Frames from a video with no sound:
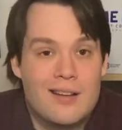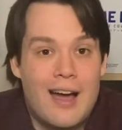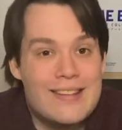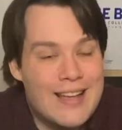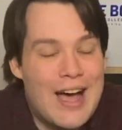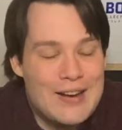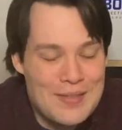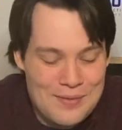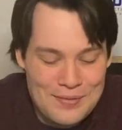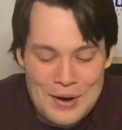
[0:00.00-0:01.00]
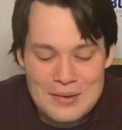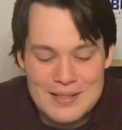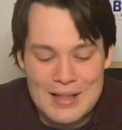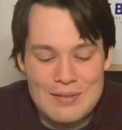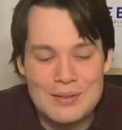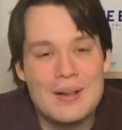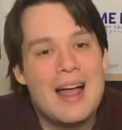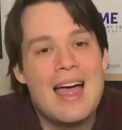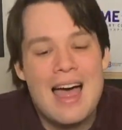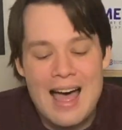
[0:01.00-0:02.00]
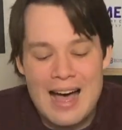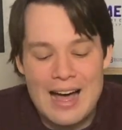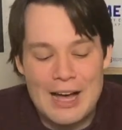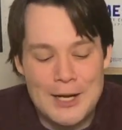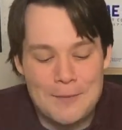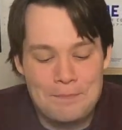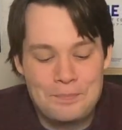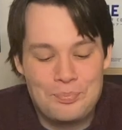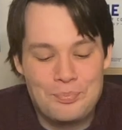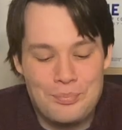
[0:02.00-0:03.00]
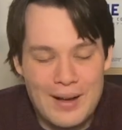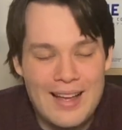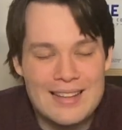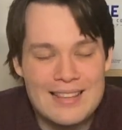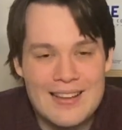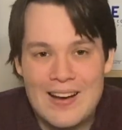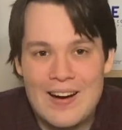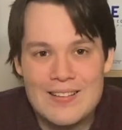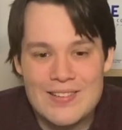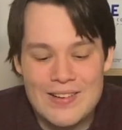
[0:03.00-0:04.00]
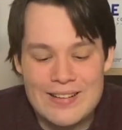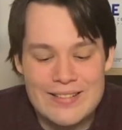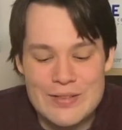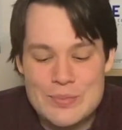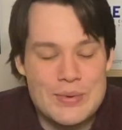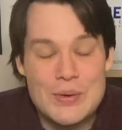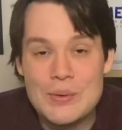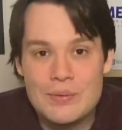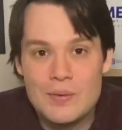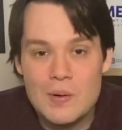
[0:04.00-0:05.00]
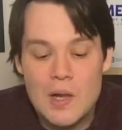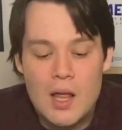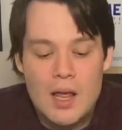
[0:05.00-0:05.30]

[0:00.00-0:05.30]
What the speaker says: I died on the first level, but the art direction is beautiful.